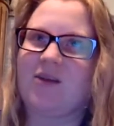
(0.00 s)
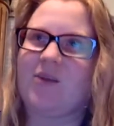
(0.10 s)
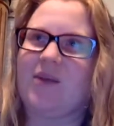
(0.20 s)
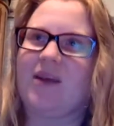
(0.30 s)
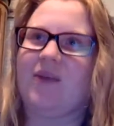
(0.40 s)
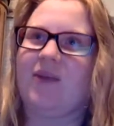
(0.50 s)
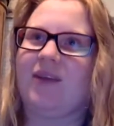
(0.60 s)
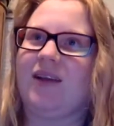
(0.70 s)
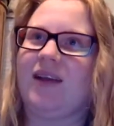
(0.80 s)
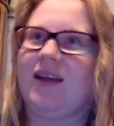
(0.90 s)
but I
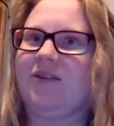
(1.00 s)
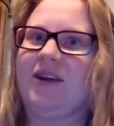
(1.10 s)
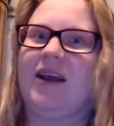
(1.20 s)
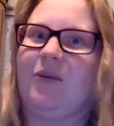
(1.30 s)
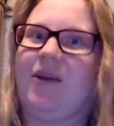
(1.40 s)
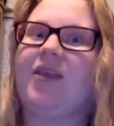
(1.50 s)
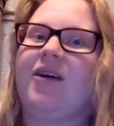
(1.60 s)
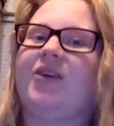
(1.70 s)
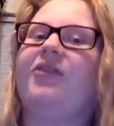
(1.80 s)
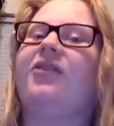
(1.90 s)
wasn't like every day with
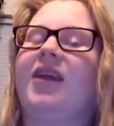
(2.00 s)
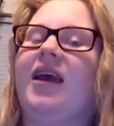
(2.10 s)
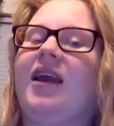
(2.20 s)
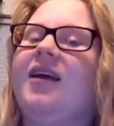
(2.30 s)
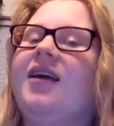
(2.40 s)
her to see it.